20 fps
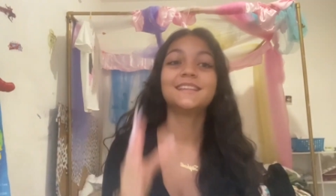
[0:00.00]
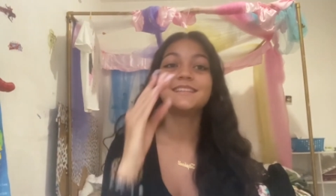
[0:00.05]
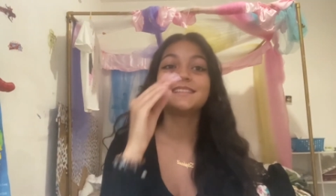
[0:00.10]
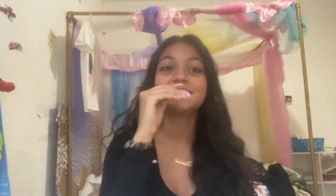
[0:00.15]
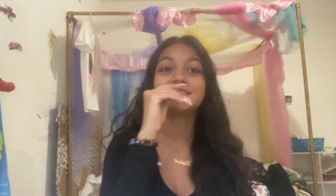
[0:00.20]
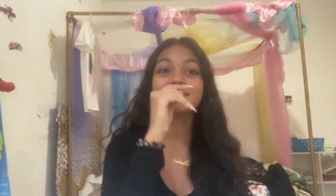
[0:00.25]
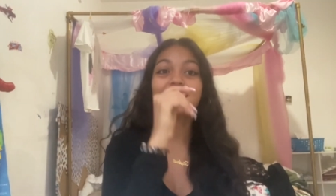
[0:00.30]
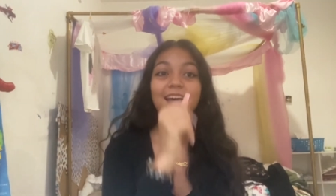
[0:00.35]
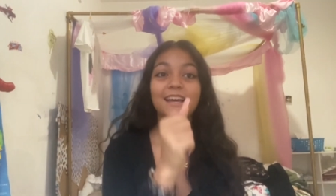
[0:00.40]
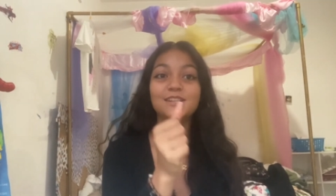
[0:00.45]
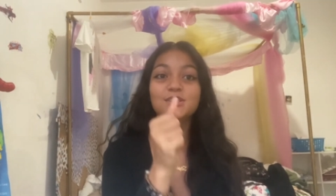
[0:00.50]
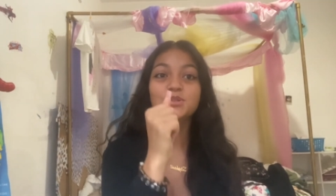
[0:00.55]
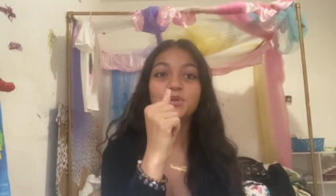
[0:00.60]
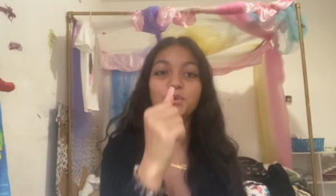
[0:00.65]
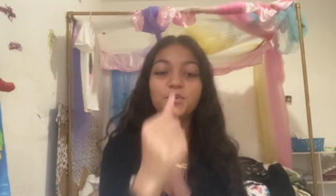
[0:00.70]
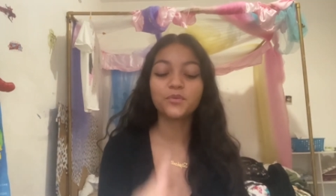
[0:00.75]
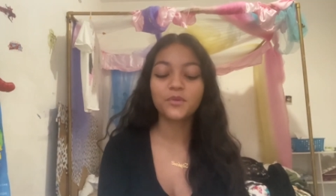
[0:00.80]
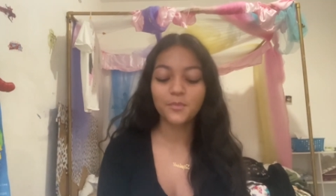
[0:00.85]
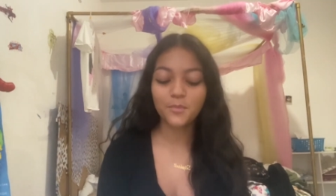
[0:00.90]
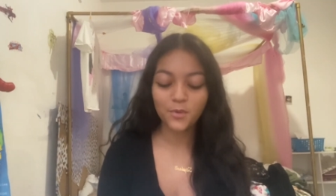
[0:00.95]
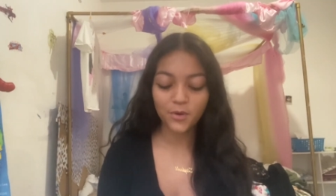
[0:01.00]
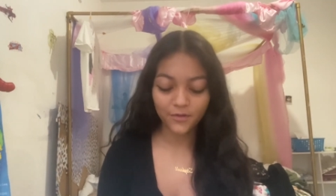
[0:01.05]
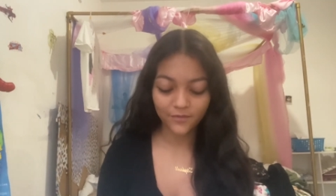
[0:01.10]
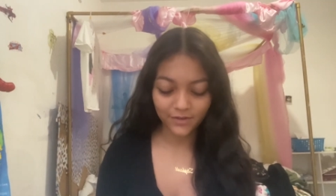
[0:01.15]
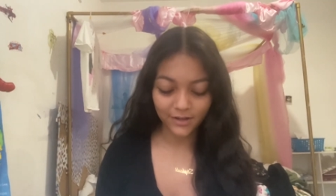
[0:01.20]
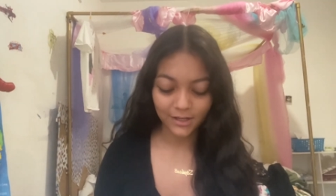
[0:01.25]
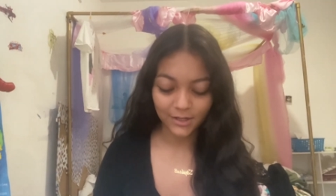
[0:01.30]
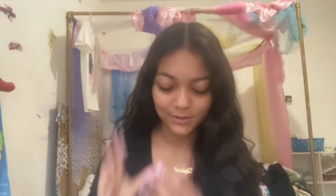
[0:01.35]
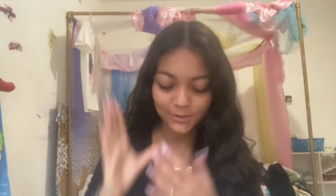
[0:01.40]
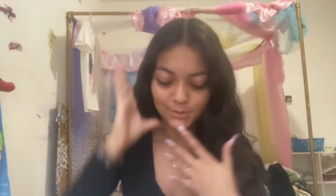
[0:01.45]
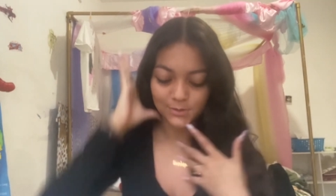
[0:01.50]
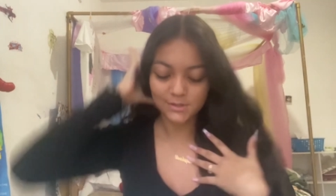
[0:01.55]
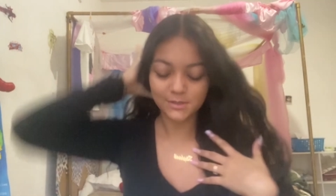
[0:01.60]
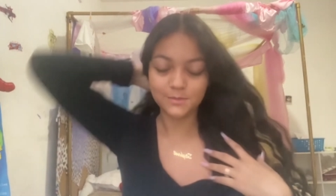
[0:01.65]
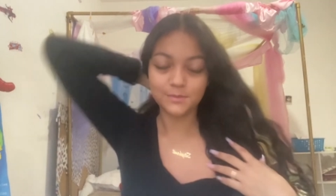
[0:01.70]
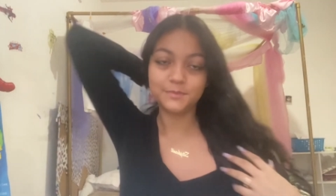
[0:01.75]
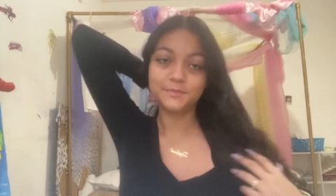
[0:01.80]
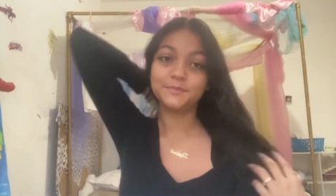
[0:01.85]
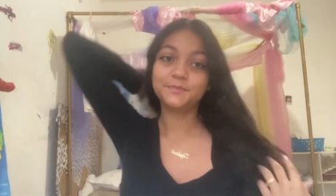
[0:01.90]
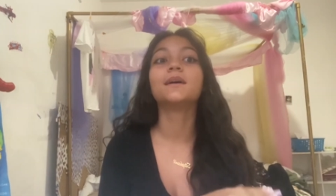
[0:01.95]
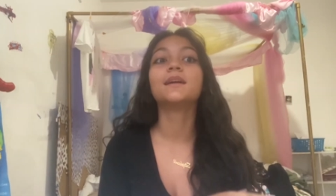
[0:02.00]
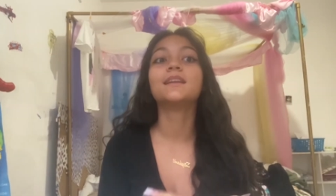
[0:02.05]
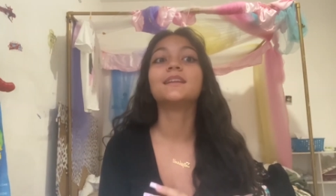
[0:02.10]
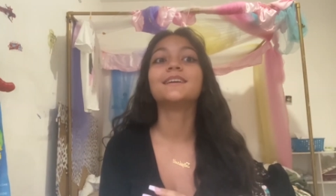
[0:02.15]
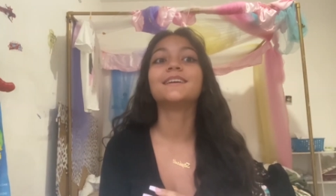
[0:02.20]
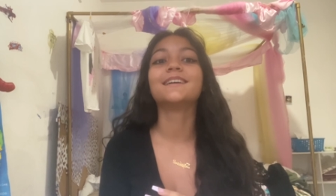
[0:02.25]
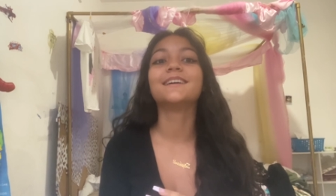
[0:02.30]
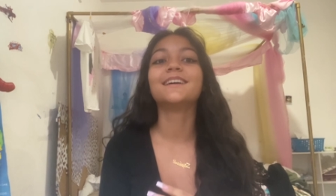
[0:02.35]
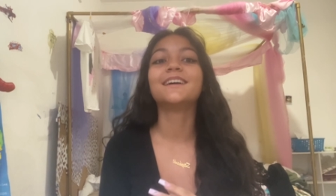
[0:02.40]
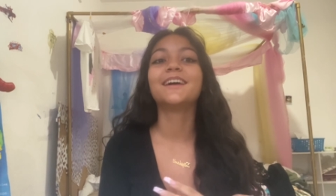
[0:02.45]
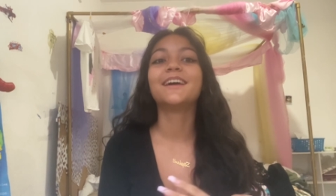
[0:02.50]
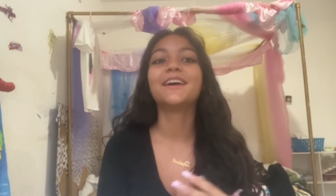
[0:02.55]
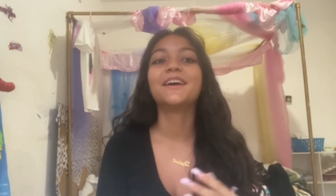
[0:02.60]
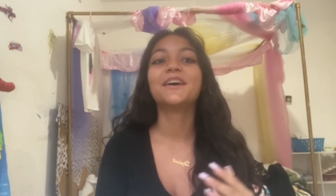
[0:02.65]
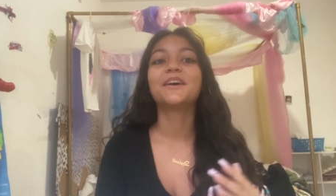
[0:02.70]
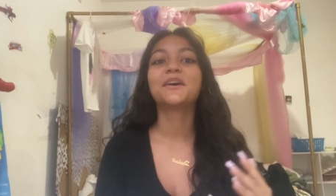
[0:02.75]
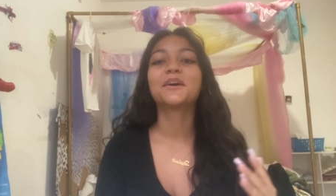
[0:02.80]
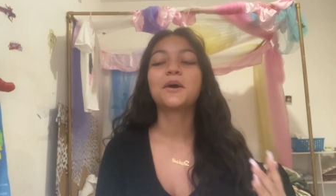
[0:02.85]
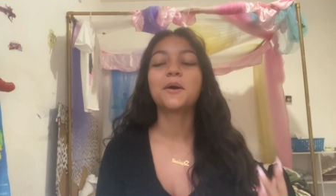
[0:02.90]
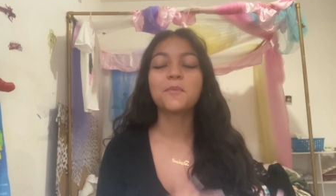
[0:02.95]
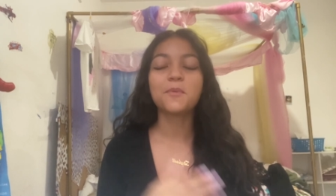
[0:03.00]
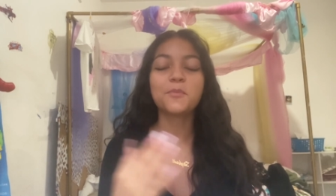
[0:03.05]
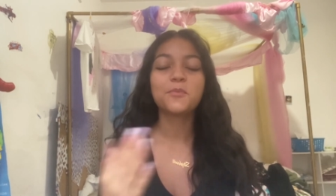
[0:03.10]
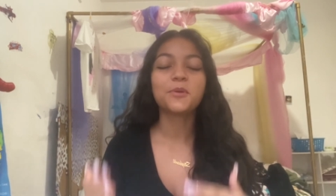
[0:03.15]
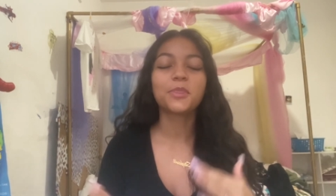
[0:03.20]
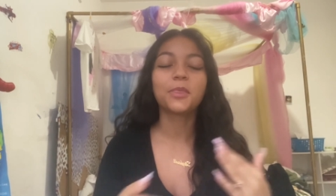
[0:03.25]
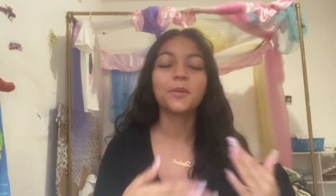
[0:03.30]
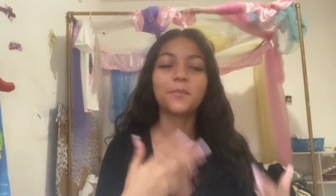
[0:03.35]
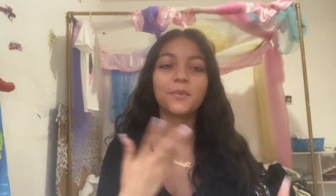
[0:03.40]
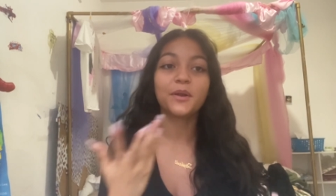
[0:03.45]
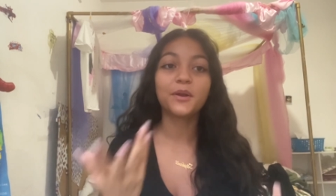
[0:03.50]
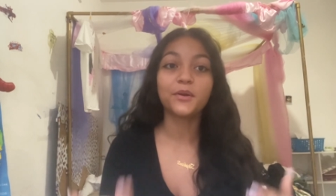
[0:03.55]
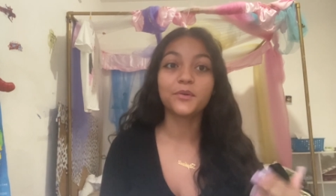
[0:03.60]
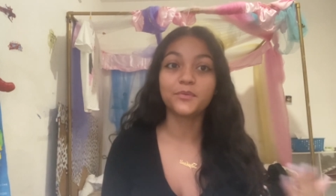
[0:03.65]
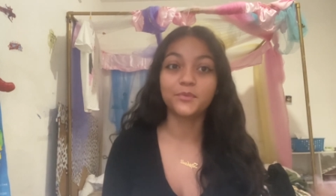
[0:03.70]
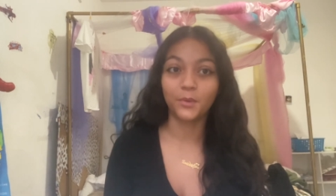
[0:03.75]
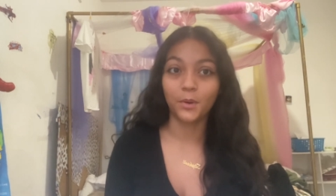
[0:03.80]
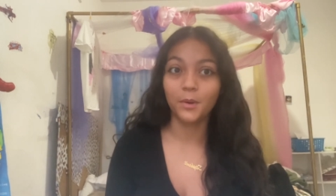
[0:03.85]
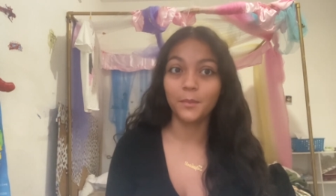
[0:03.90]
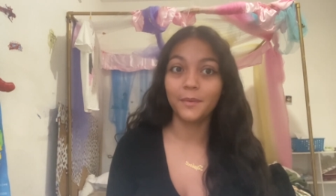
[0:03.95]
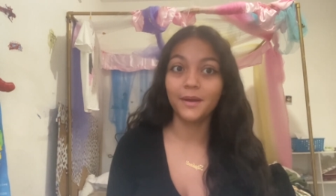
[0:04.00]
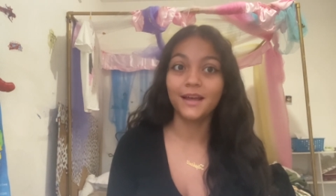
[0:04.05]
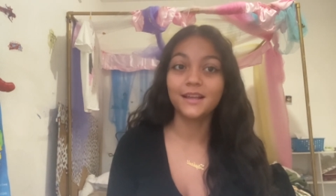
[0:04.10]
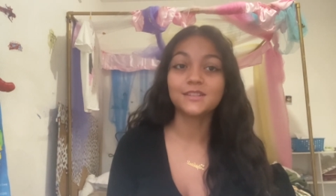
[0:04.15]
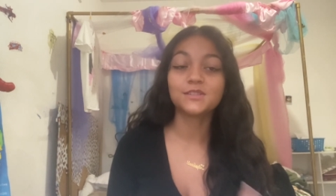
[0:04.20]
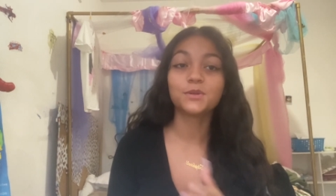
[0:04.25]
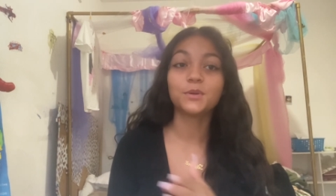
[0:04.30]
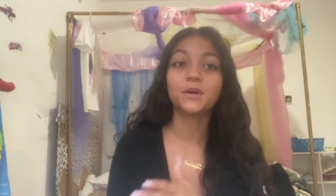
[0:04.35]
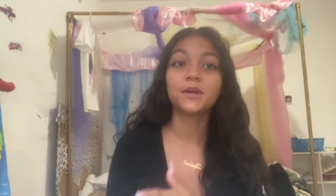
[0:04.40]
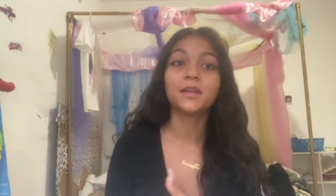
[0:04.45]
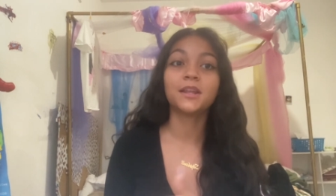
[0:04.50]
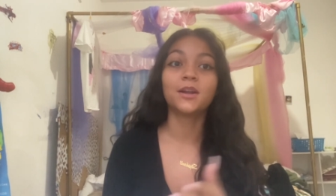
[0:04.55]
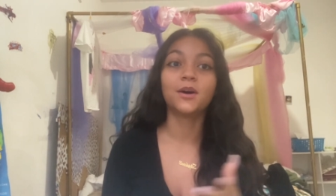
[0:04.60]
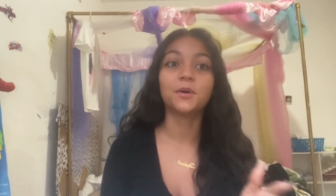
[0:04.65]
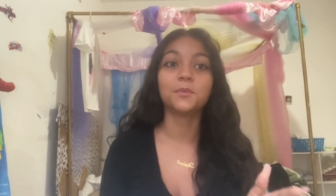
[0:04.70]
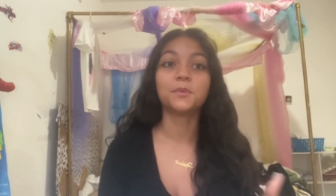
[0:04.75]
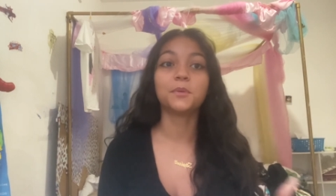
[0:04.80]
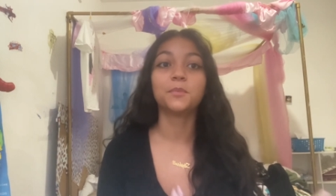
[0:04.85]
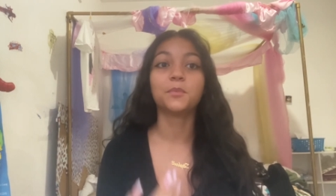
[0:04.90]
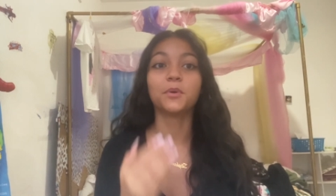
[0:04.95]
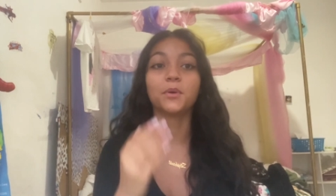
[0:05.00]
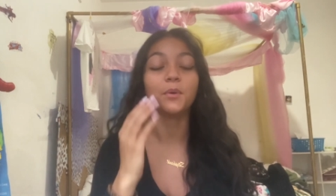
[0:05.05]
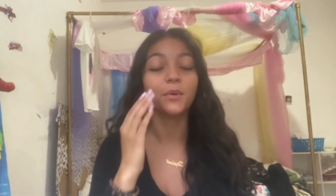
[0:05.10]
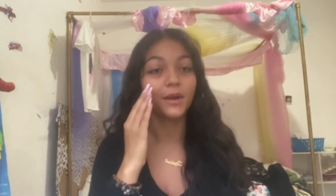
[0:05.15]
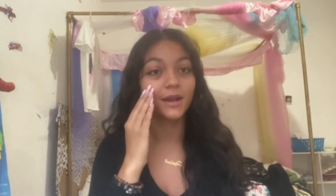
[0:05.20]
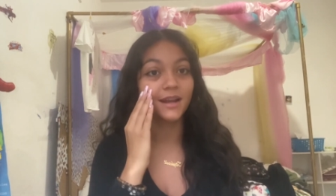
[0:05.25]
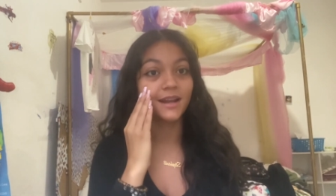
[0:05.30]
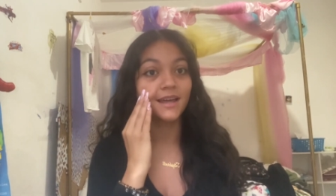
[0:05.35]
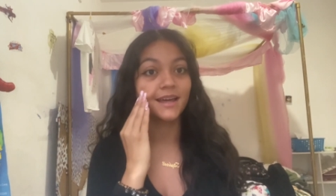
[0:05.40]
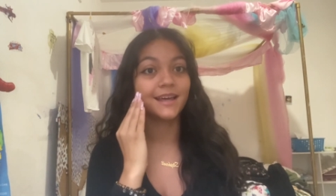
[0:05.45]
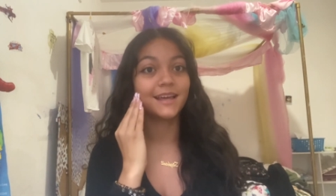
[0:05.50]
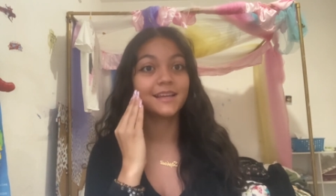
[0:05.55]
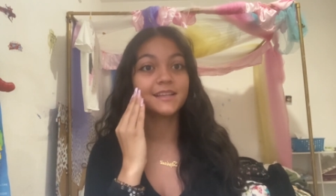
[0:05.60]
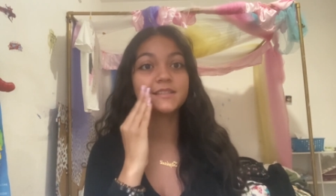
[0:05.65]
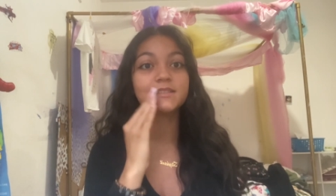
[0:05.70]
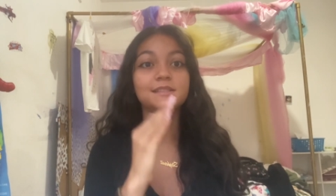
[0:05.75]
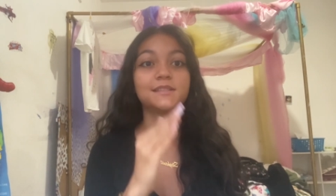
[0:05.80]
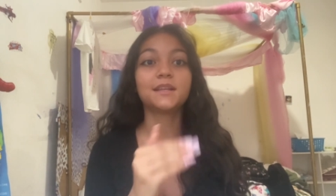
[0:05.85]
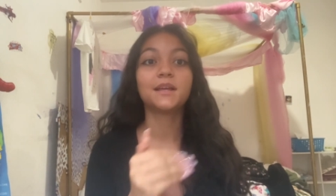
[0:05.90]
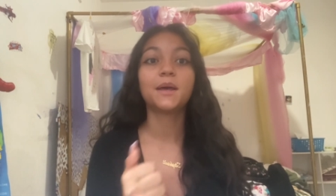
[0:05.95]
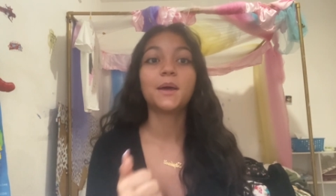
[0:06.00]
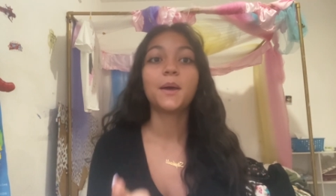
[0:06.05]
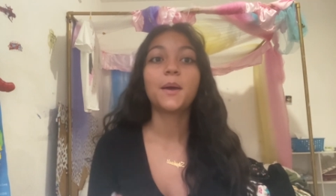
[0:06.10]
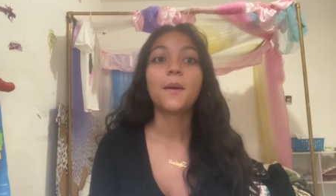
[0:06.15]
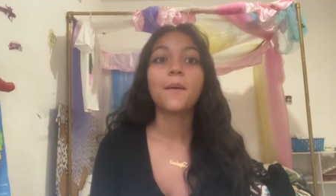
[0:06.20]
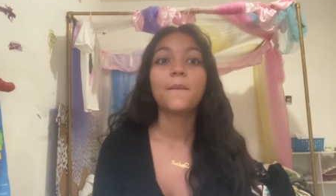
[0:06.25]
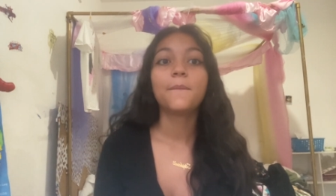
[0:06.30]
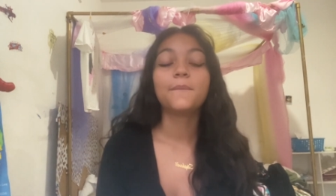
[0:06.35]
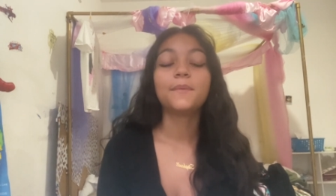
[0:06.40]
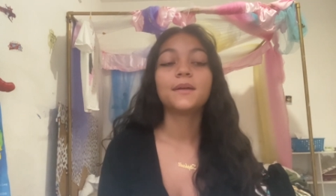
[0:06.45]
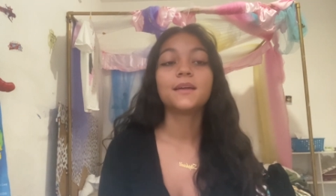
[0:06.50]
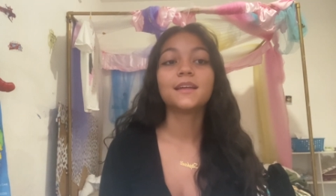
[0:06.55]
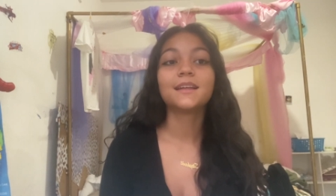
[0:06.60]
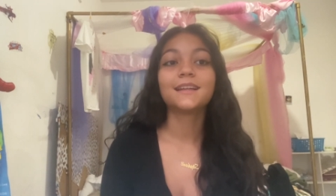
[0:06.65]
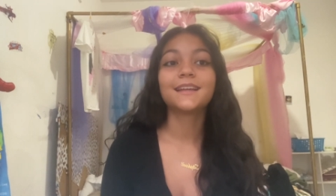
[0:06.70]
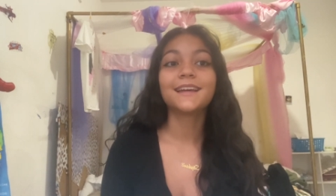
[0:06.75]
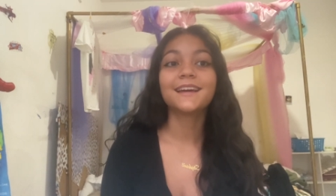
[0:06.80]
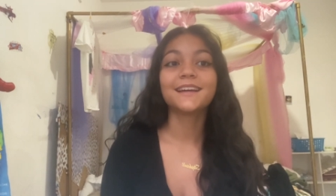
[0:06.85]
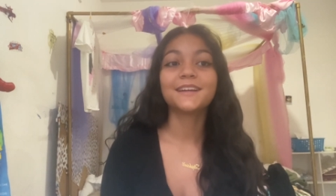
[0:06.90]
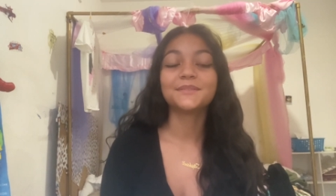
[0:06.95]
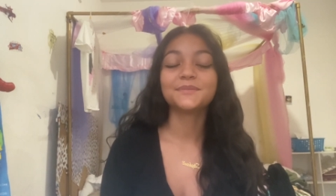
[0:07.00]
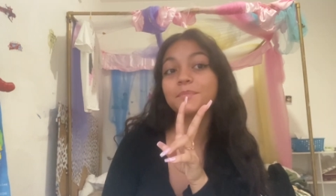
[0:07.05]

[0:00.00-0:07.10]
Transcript: stay tuned for more videos. I'm gonna come up with a better format so it can all be more organized. But yeah,